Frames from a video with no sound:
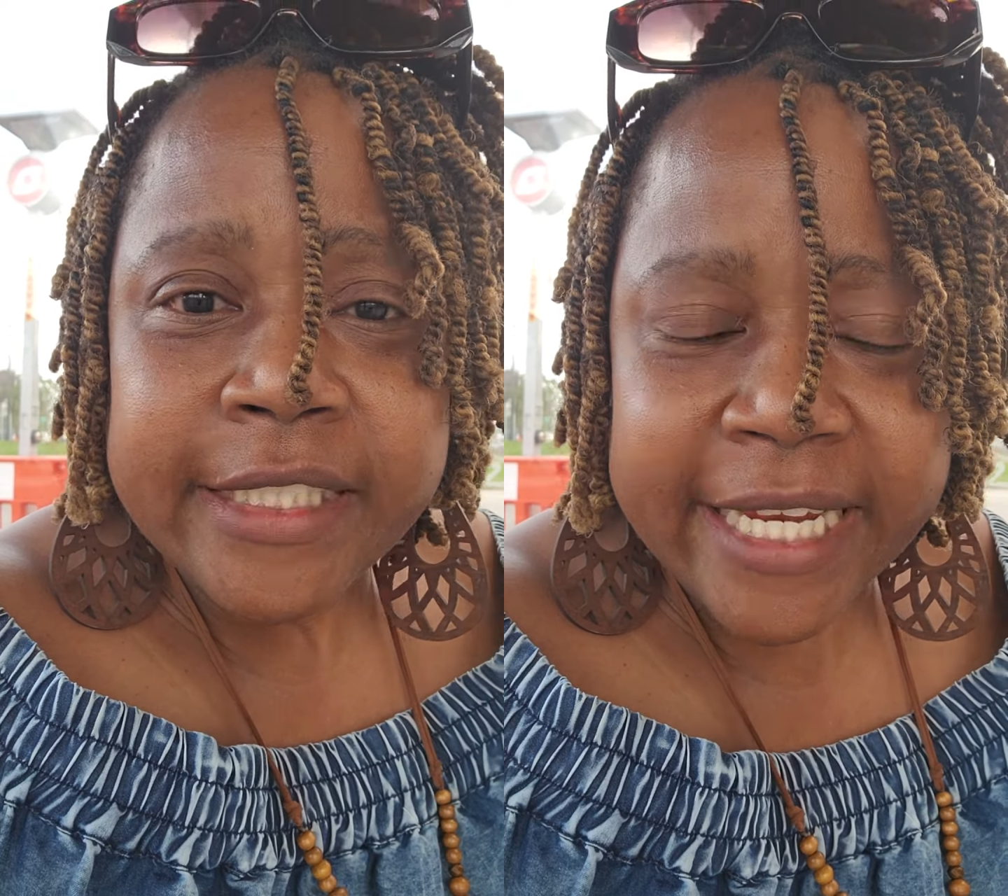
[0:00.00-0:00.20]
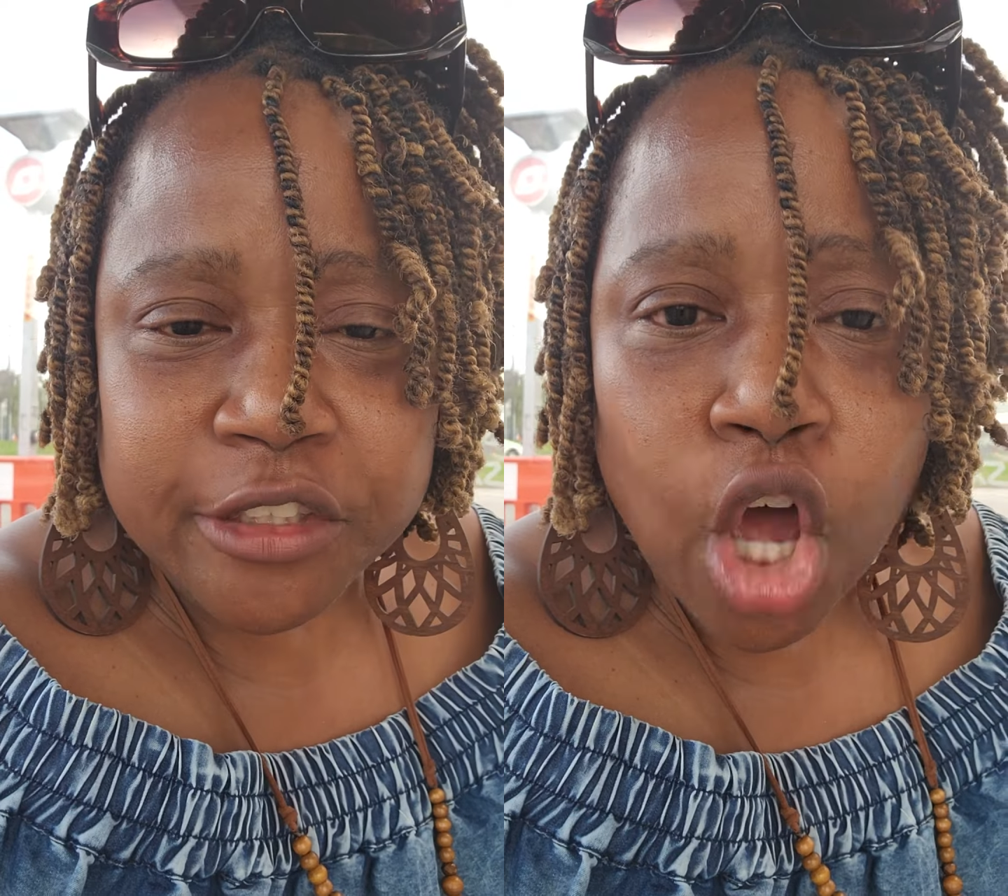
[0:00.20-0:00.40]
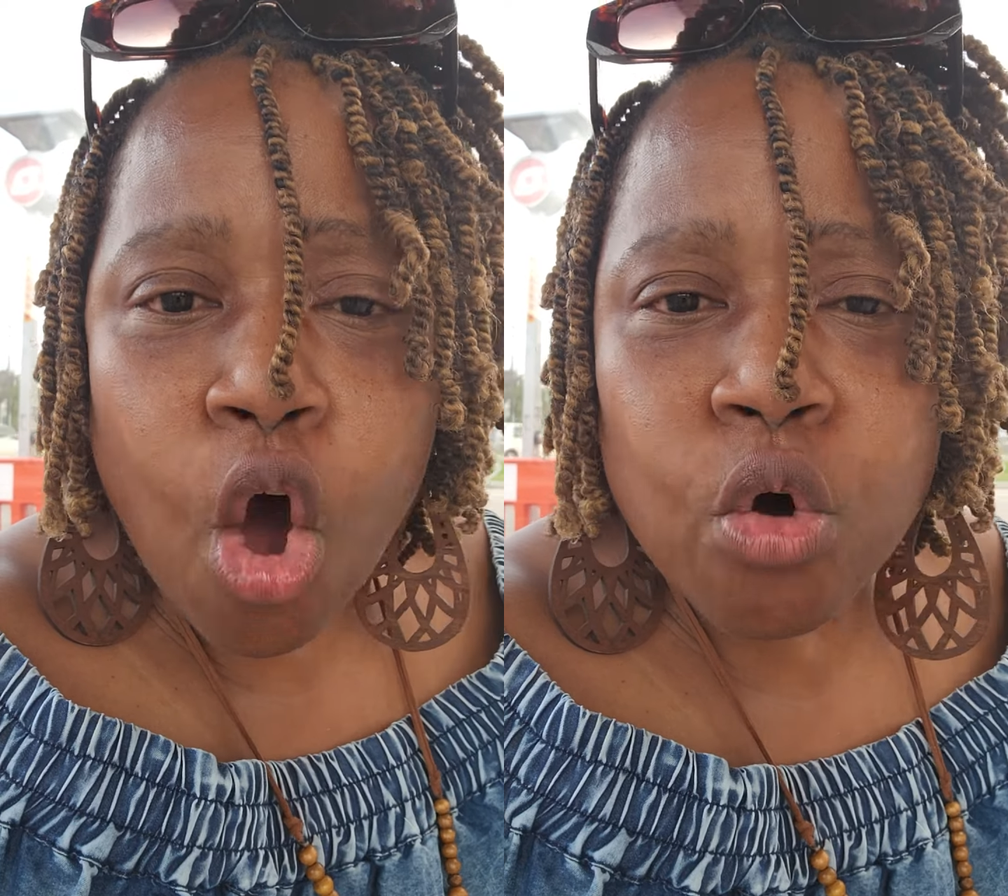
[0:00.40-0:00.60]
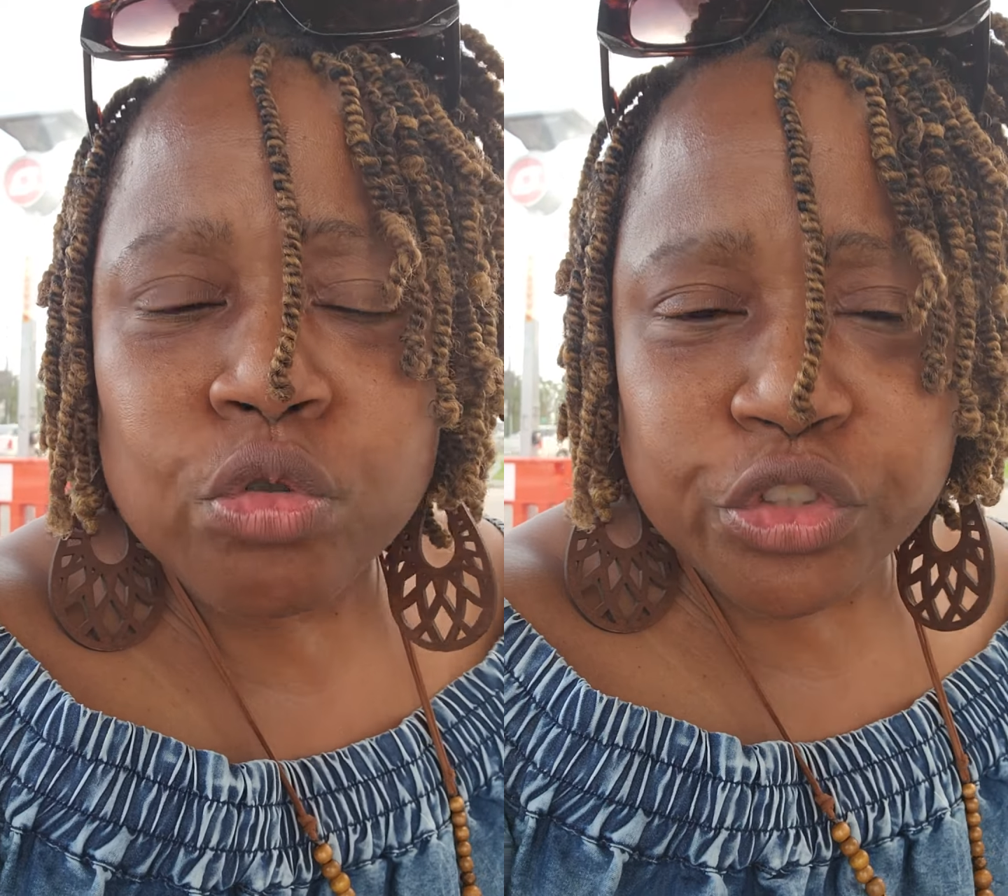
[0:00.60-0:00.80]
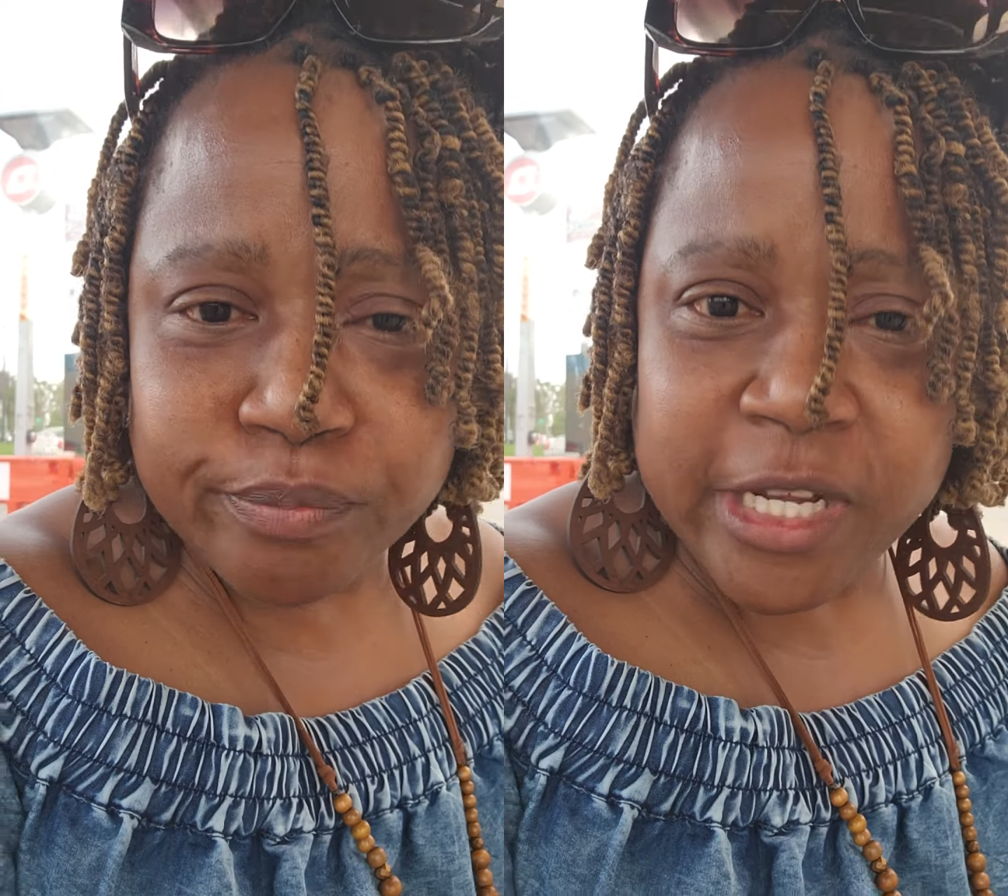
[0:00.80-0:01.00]
that
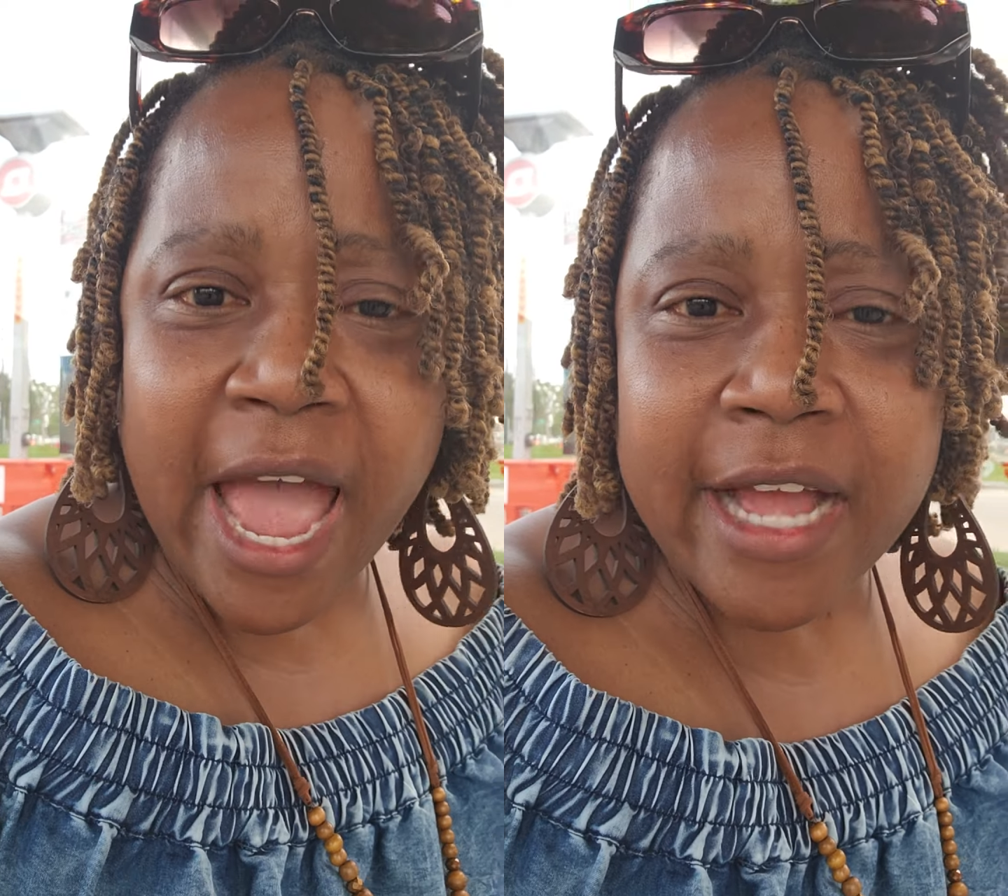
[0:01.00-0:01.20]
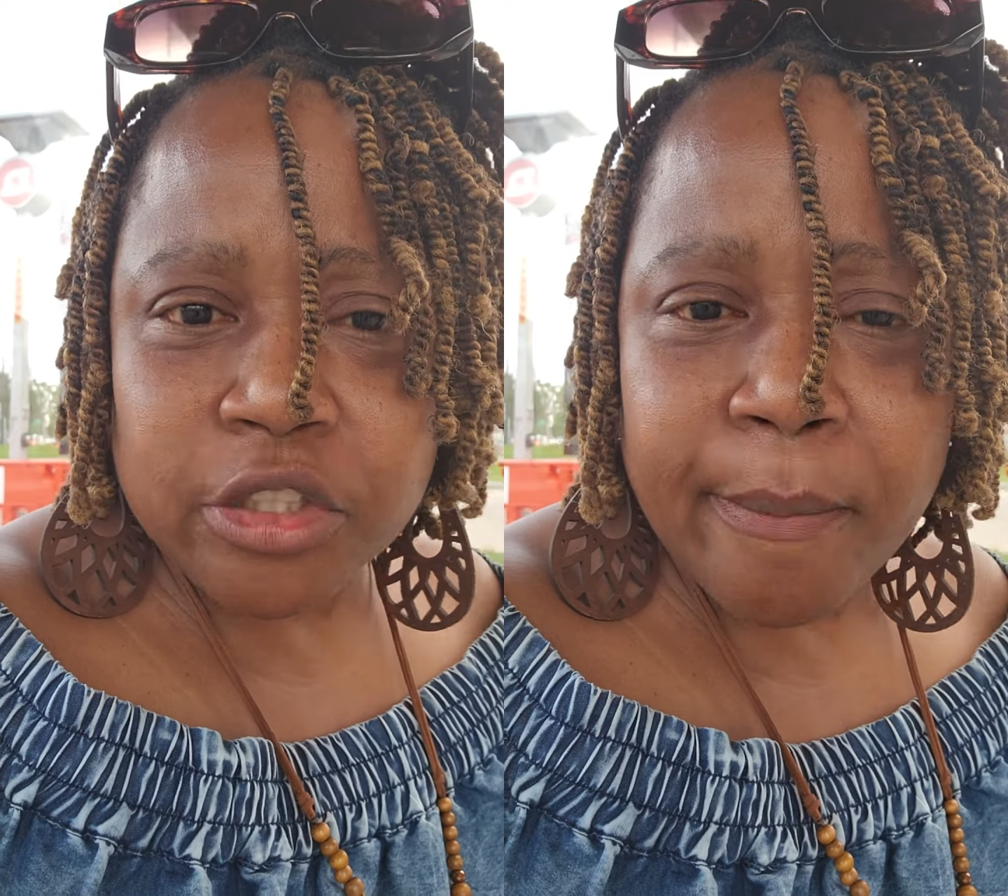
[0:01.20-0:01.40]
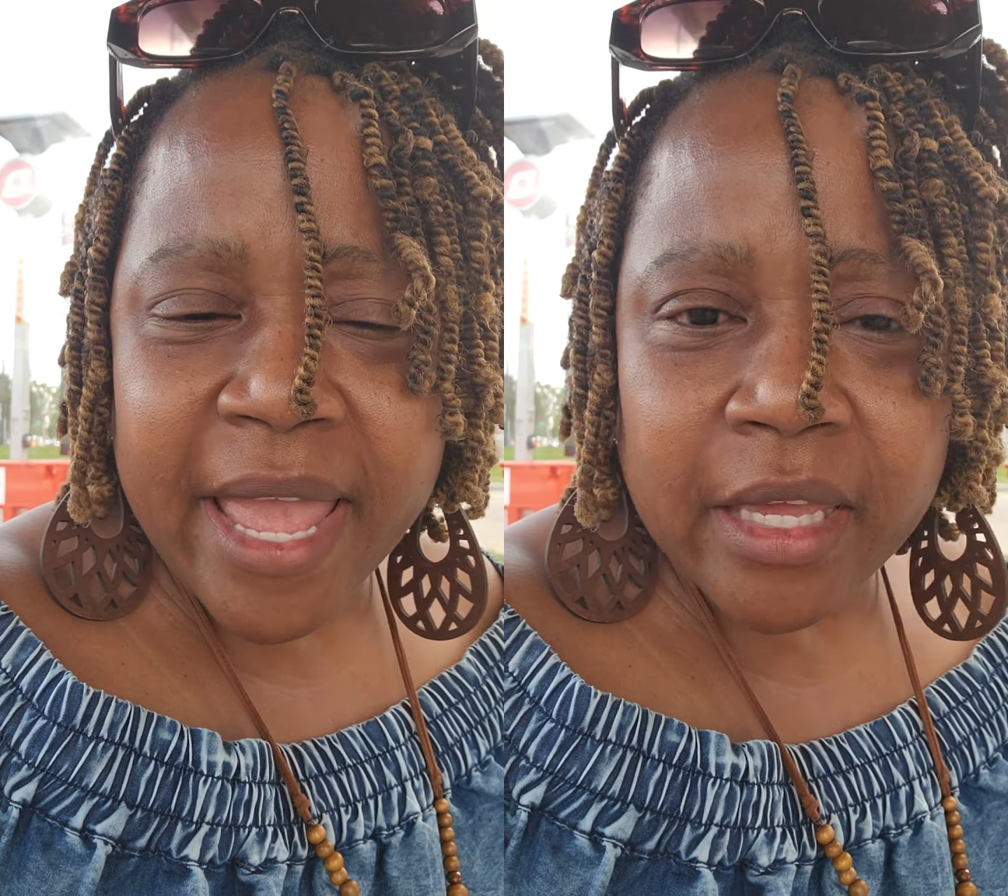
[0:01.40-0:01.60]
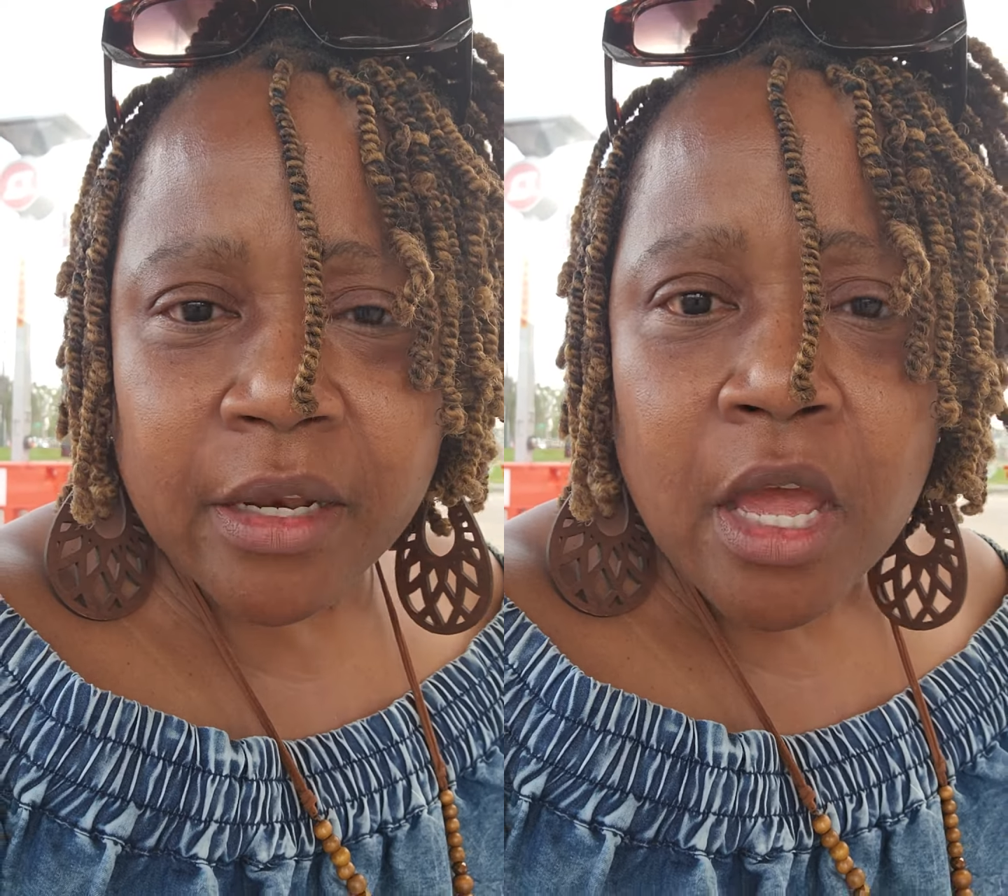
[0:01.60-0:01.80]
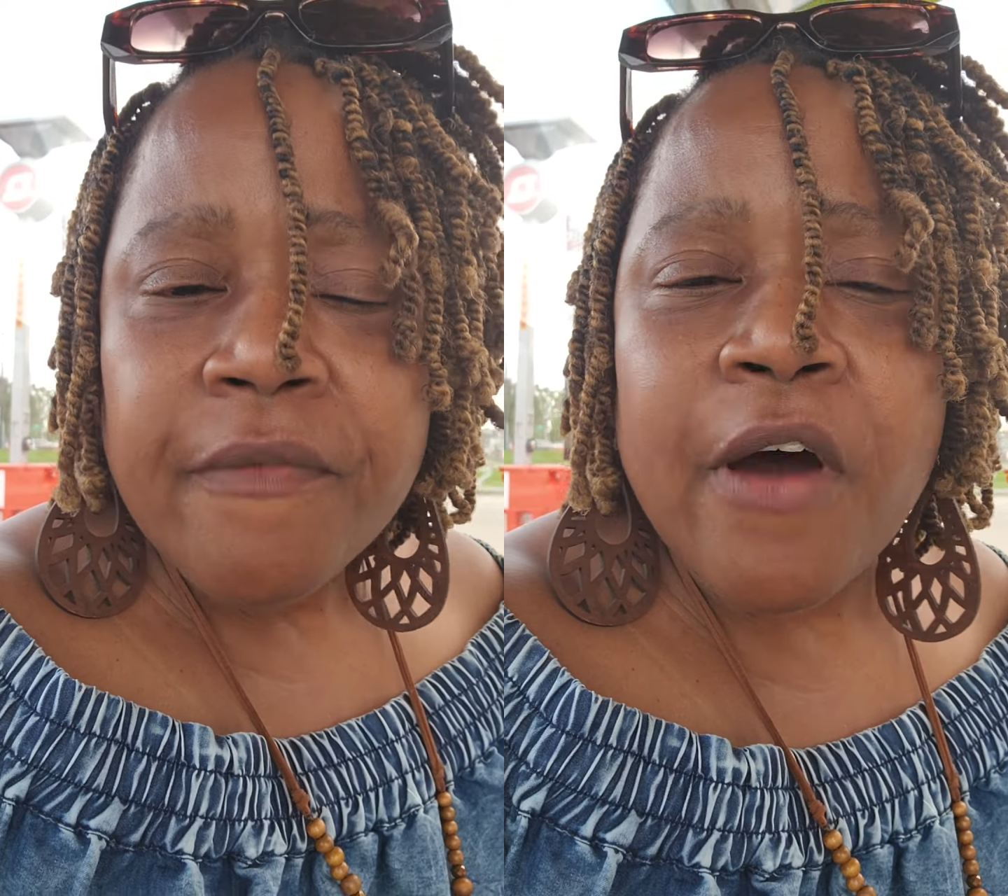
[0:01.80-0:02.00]
those guys are making